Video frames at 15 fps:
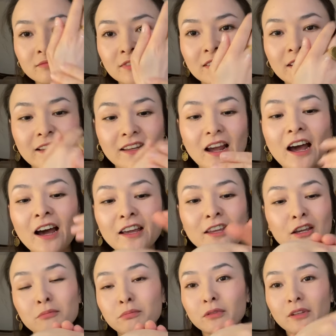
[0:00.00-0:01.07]
Like, I
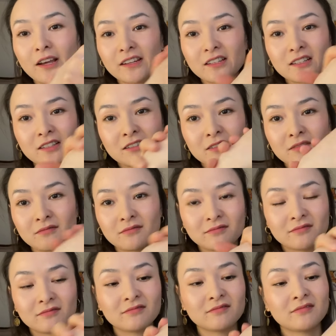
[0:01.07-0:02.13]
applied it
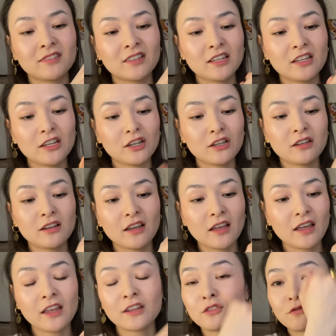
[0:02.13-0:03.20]

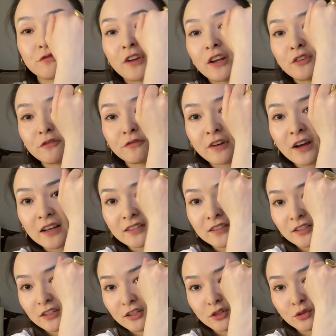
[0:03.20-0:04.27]
and very
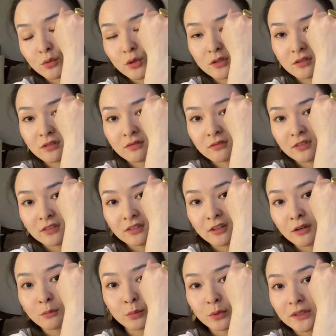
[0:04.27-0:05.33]
fast it was
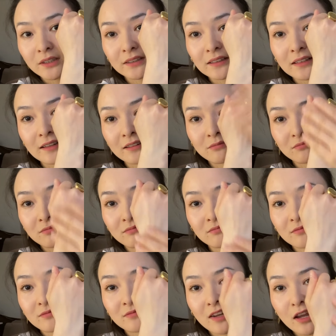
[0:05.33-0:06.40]
completely
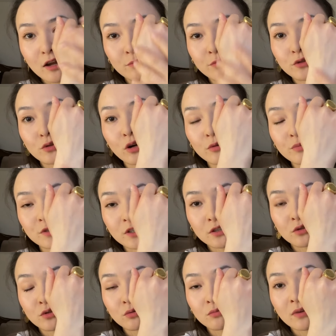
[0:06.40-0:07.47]
absorbed
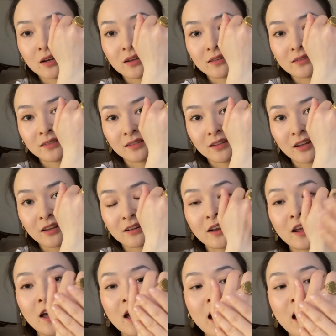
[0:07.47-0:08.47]
into my skin.